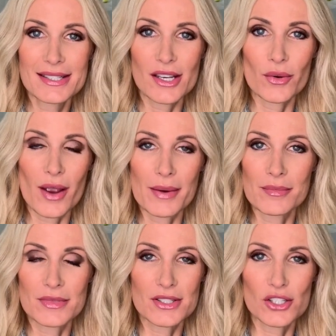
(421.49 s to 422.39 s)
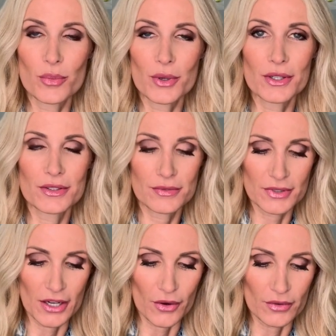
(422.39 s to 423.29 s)
So I'm
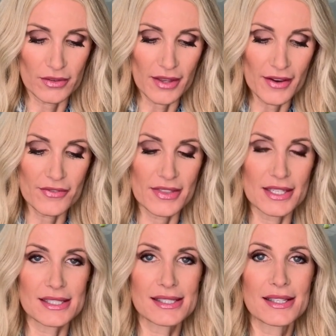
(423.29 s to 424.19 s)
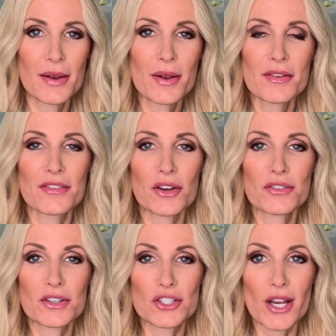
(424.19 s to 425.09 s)
super, you know, love this
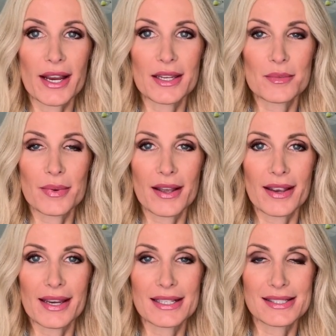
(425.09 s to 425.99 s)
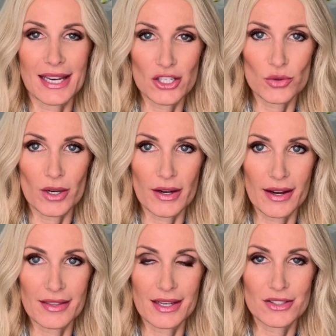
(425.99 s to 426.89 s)
faux fur jacket by
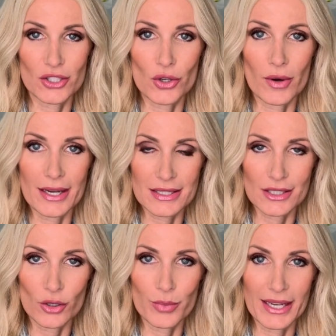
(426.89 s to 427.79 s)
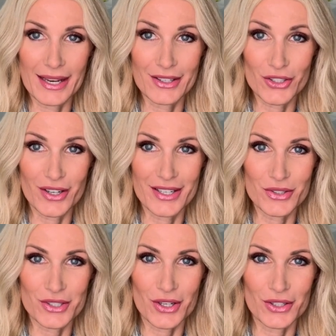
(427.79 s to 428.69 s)
Sanctuary. I think it's a great deal being under
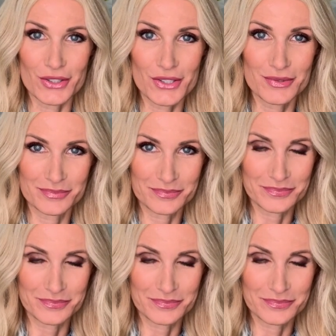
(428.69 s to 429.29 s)
$100.